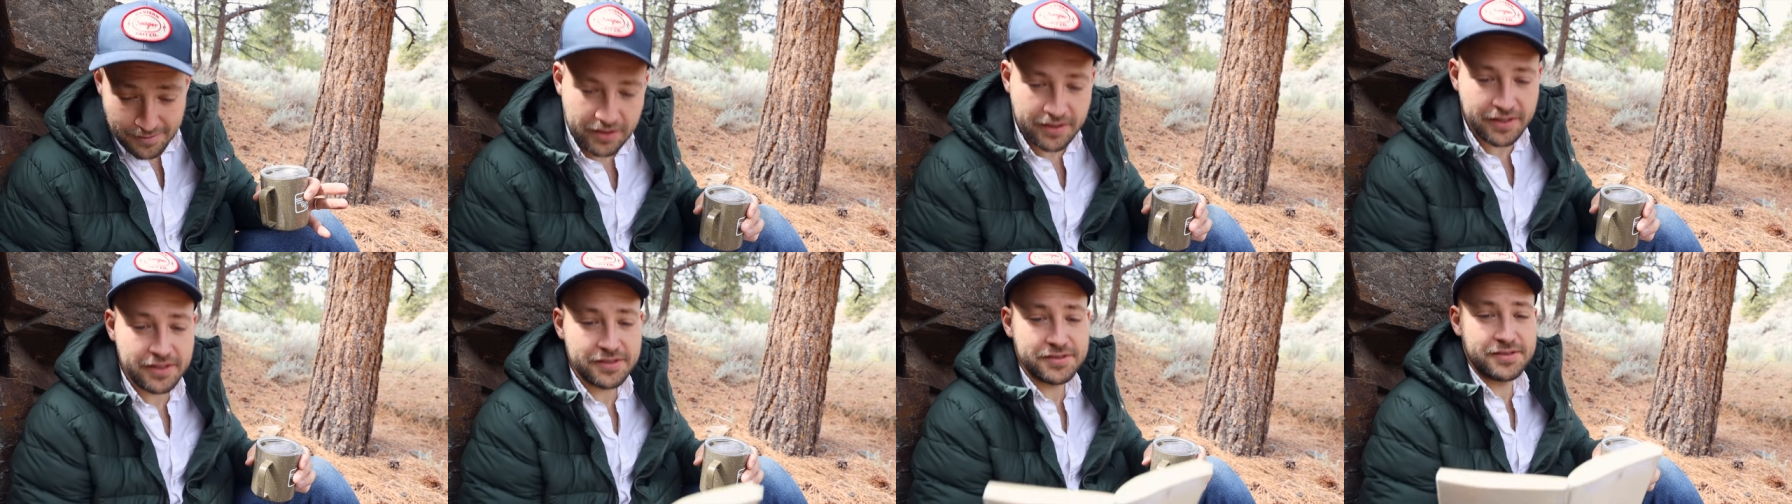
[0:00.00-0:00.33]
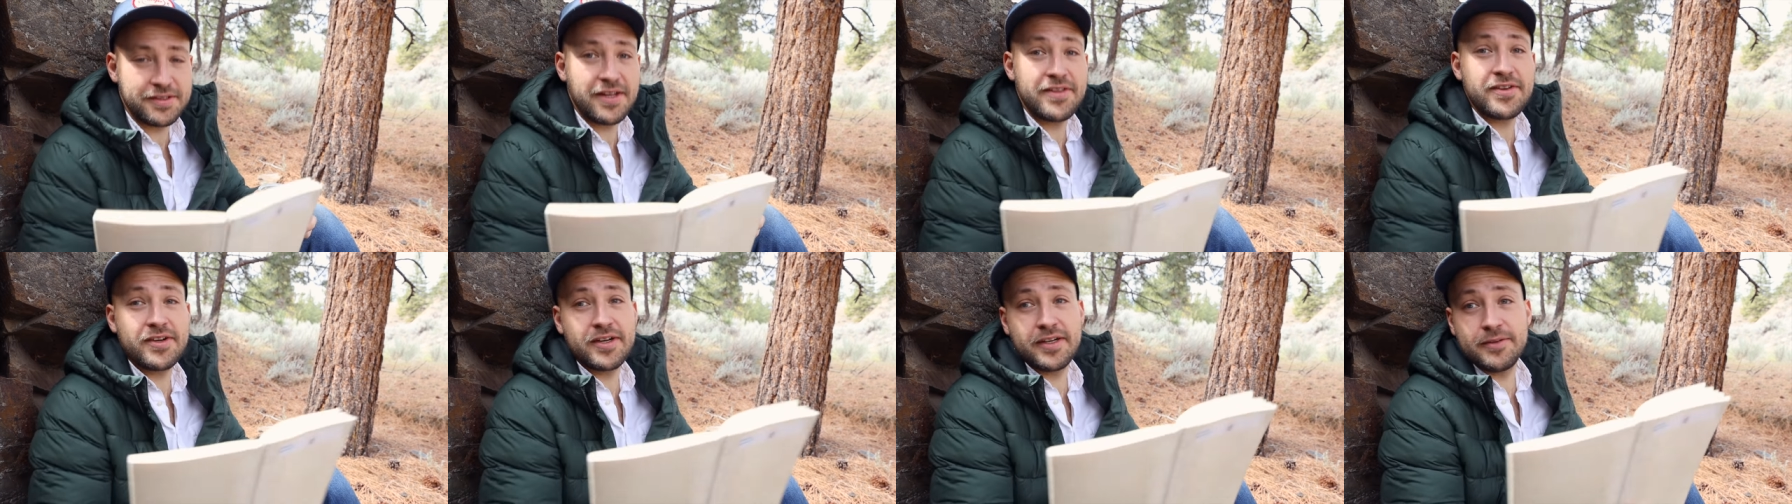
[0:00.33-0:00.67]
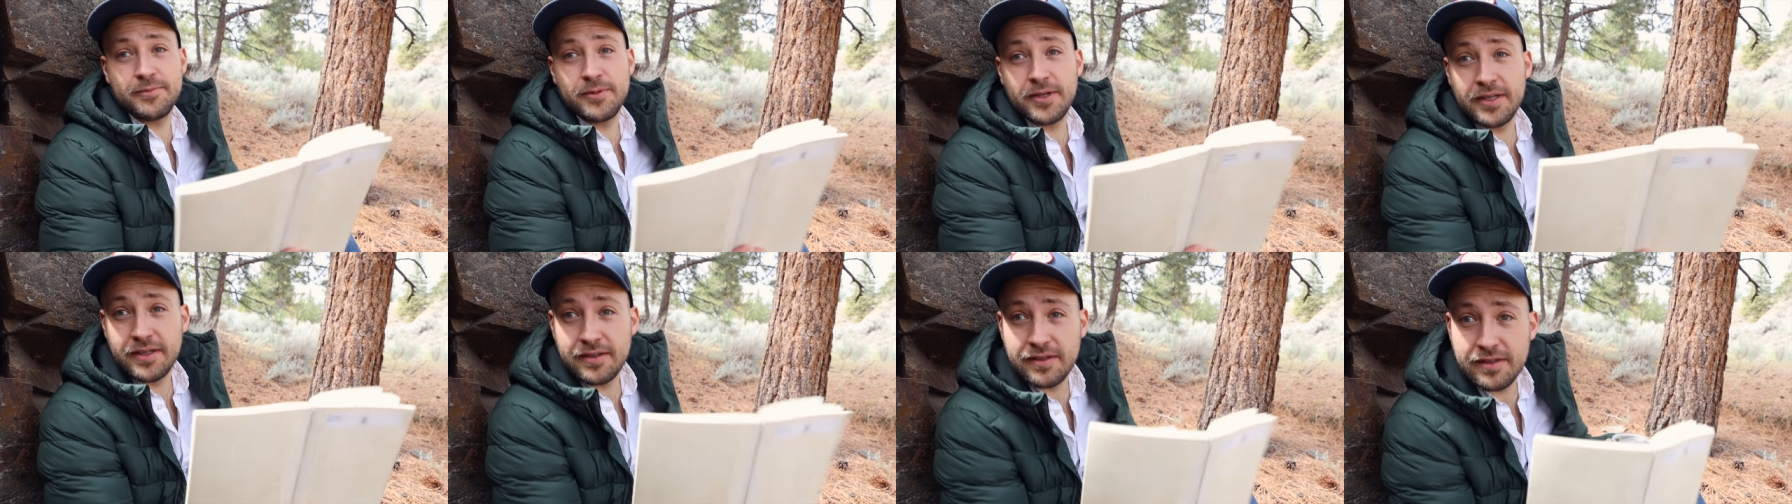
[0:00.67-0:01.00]
Here's another good
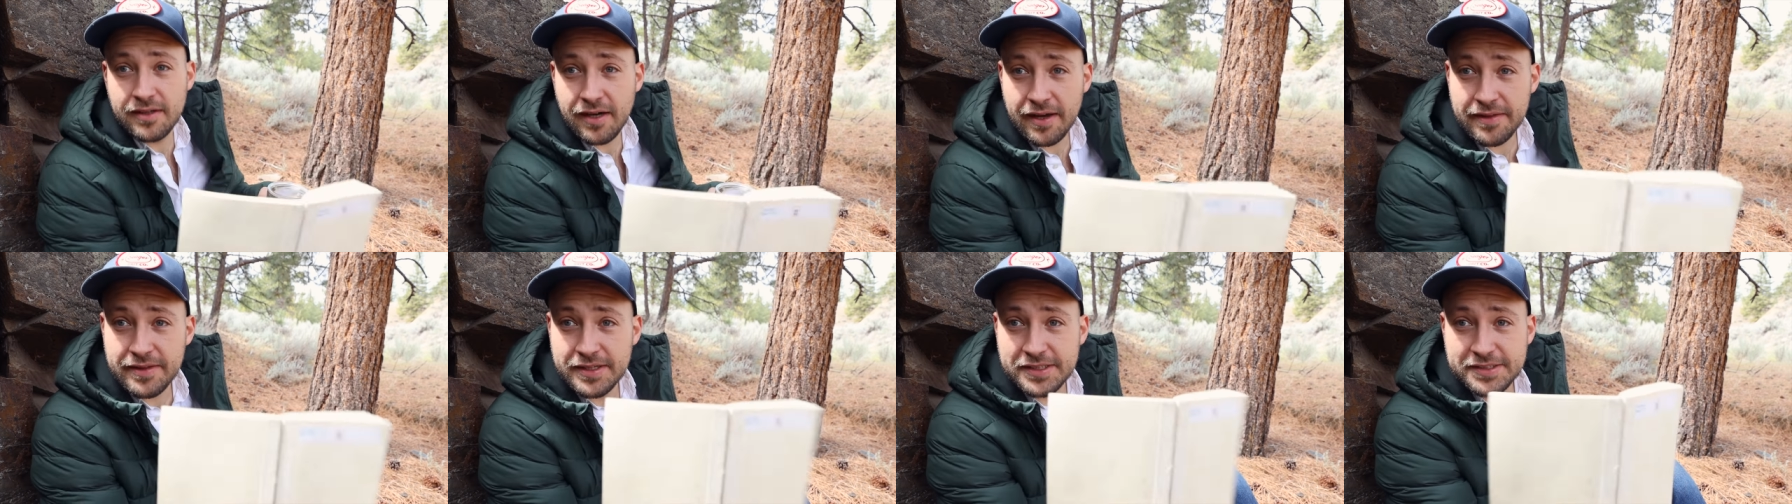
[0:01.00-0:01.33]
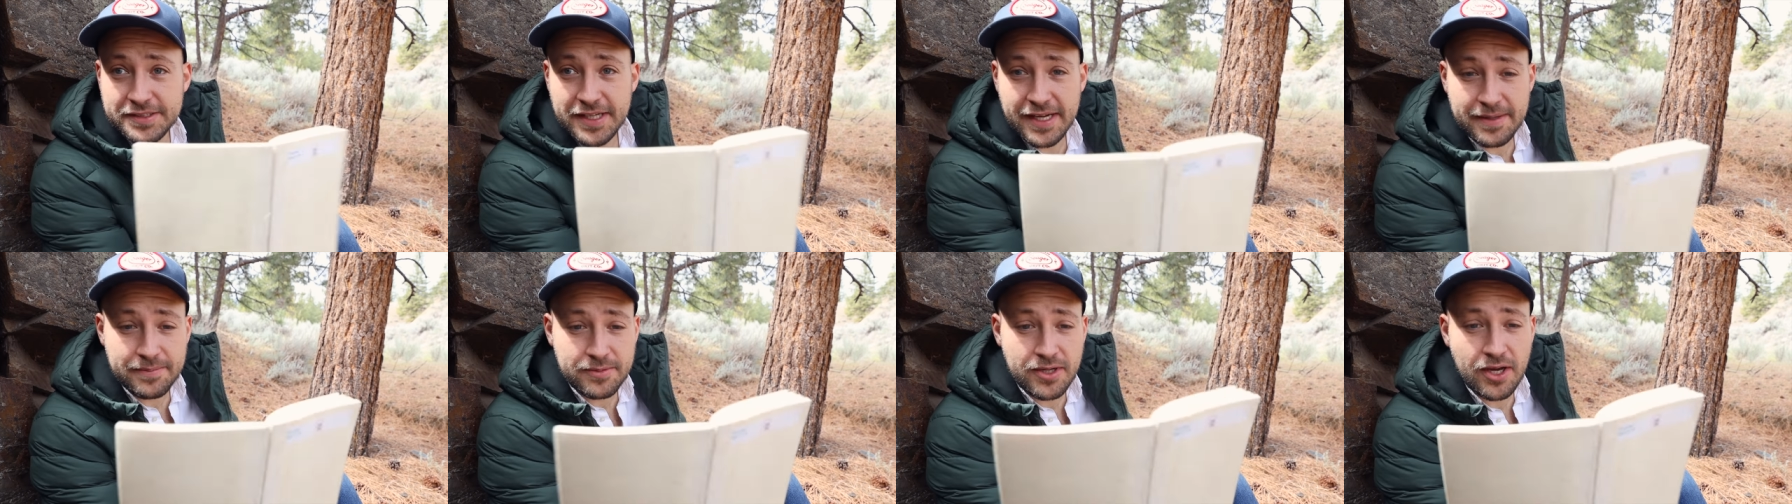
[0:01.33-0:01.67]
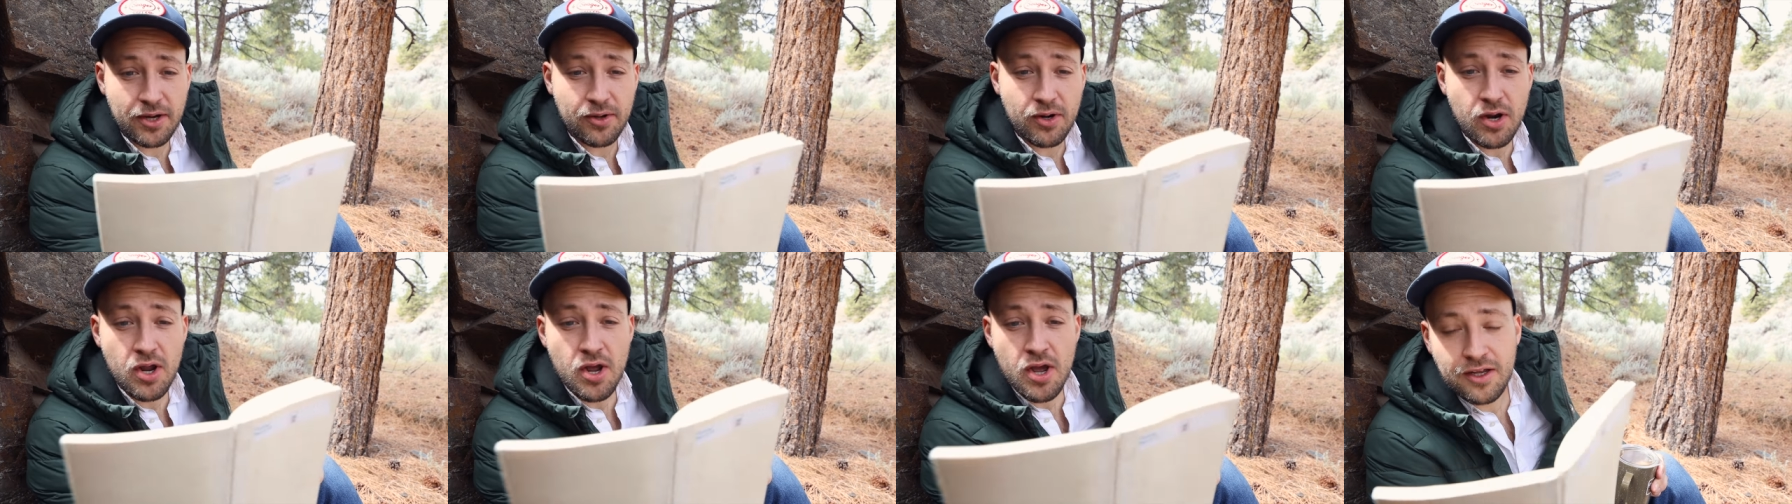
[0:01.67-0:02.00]
one on the same
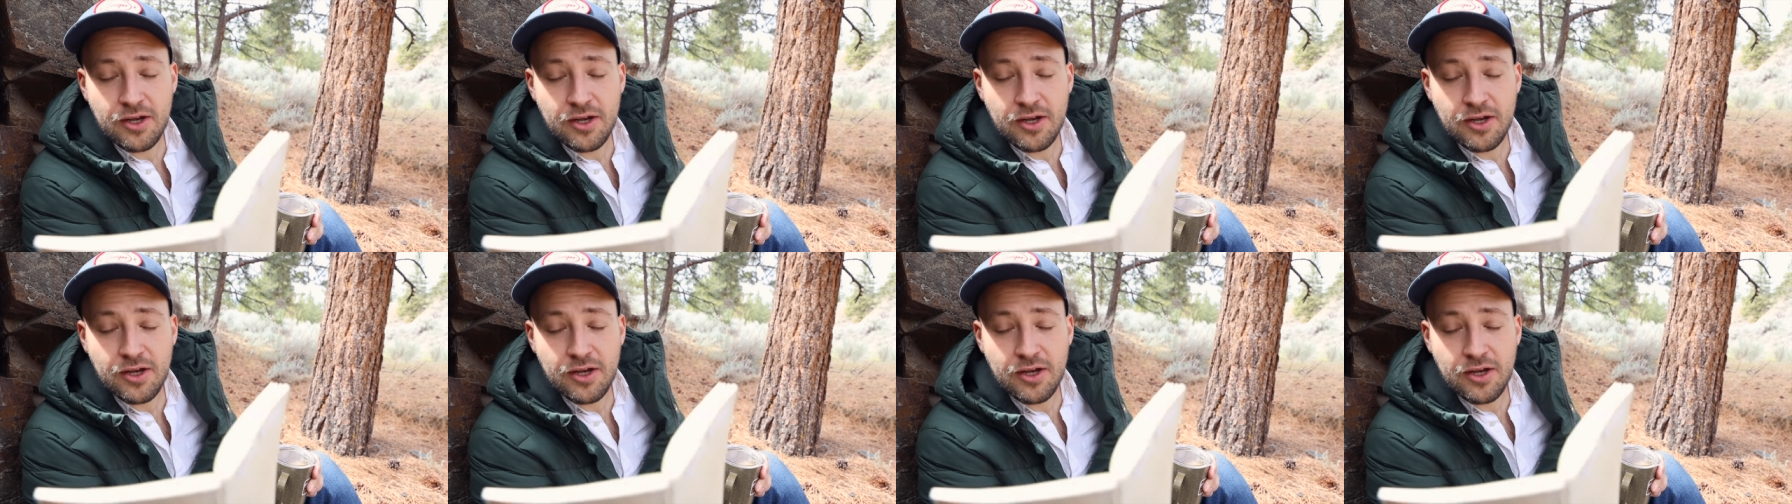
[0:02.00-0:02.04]
note.